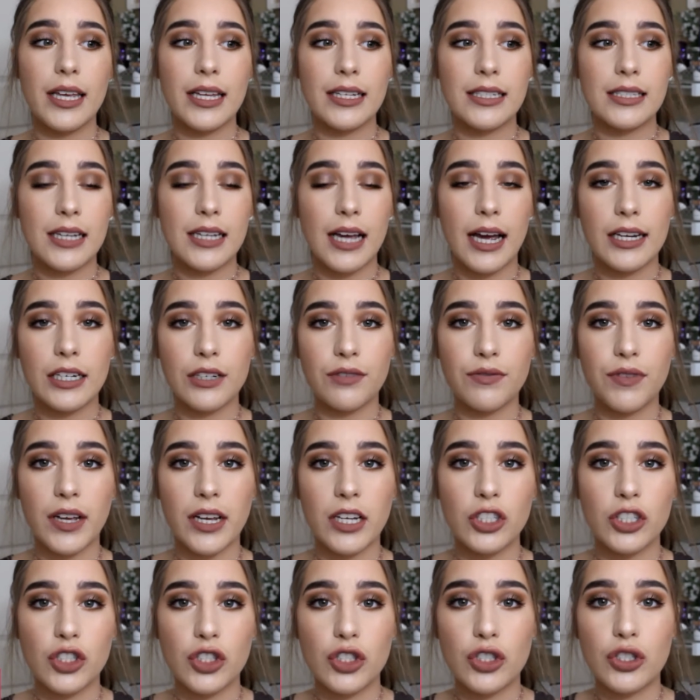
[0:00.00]
It's kind of
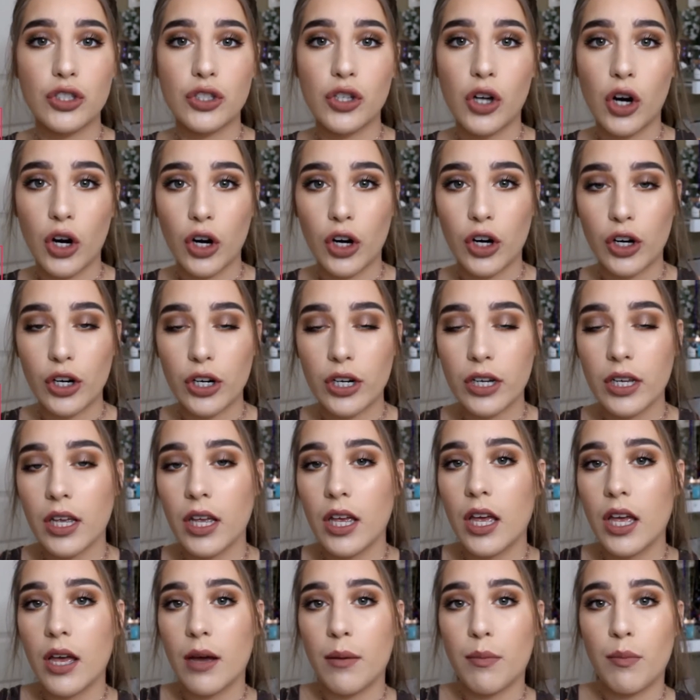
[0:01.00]
like a dark
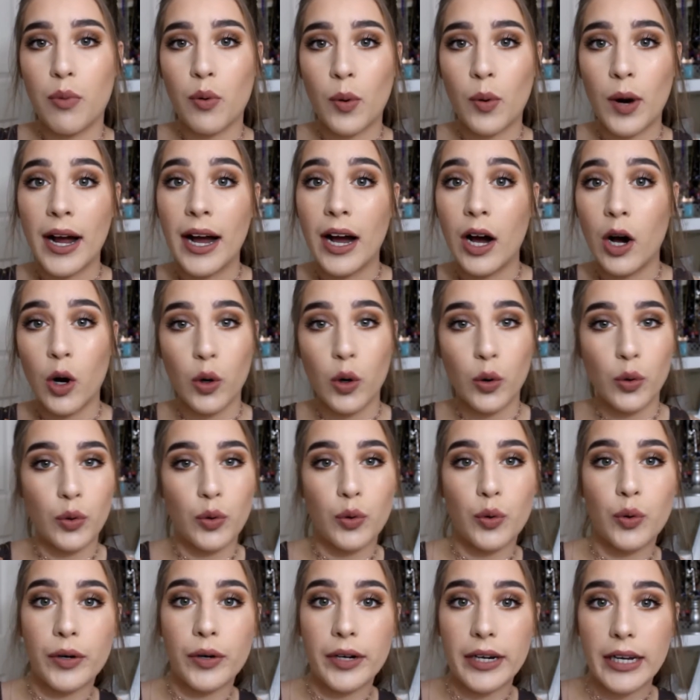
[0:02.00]
brown,
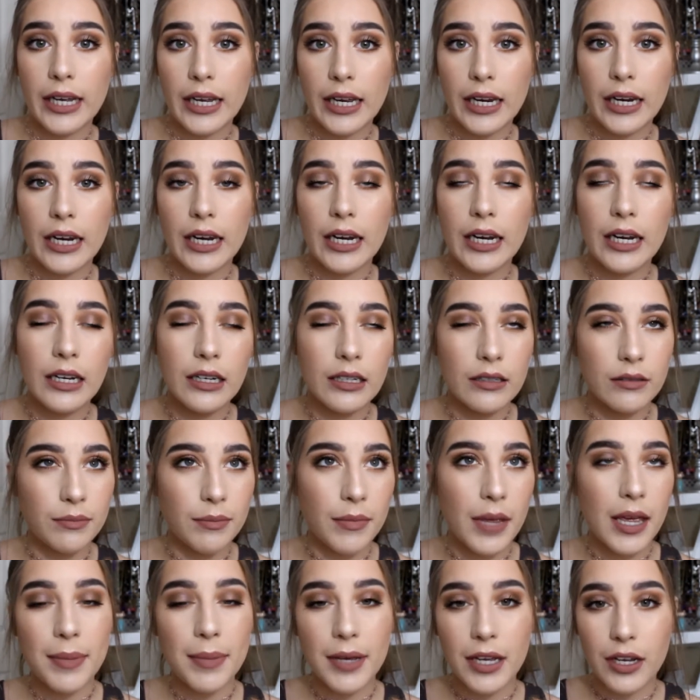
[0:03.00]
green,
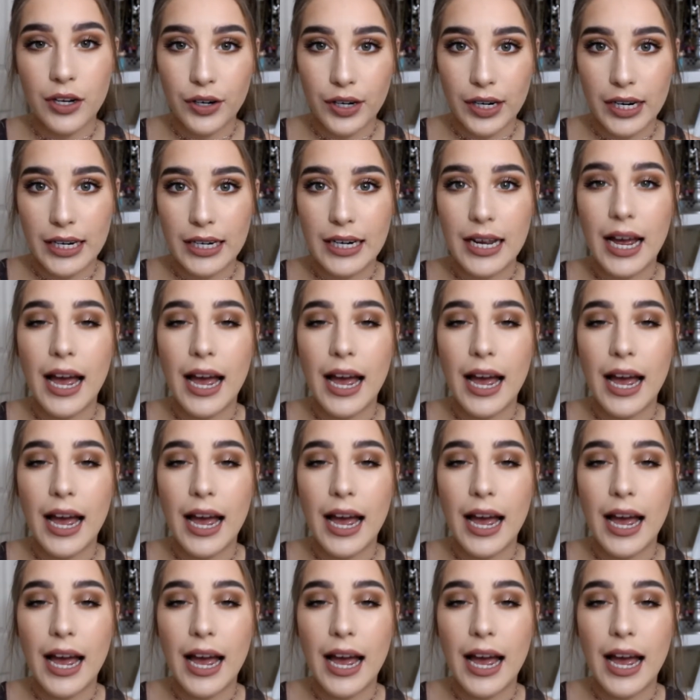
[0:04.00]
maybe green.